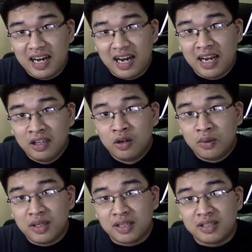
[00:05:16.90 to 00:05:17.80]
I know
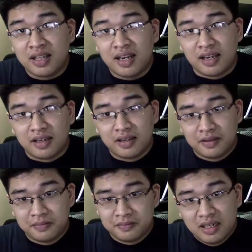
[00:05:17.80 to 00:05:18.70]
what it's like.
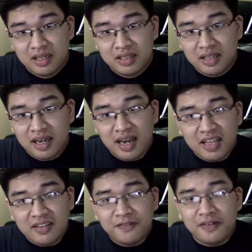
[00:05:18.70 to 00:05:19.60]
They
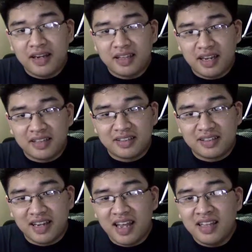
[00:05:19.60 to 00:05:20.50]
had the fight at
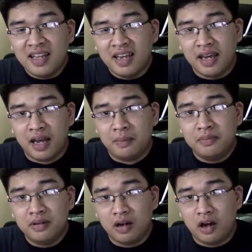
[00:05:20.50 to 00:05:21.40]
10
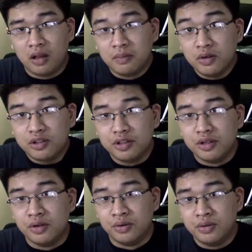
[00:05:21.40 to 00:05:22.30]
a.m., almost
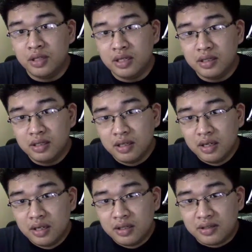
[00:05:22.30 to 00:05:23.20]
noon,
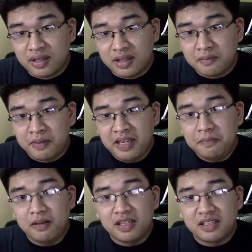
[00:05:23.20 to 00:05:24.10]
so that
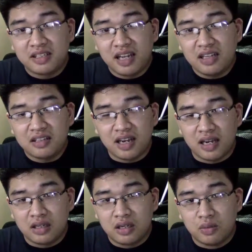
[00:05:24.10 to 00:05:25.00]
people at
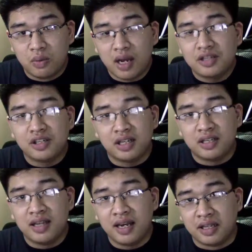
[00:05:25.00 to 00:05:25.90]
stateside could watch it at
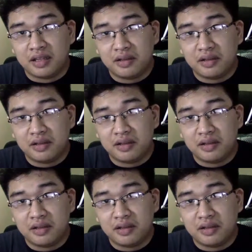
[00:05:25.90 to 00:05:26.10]
night.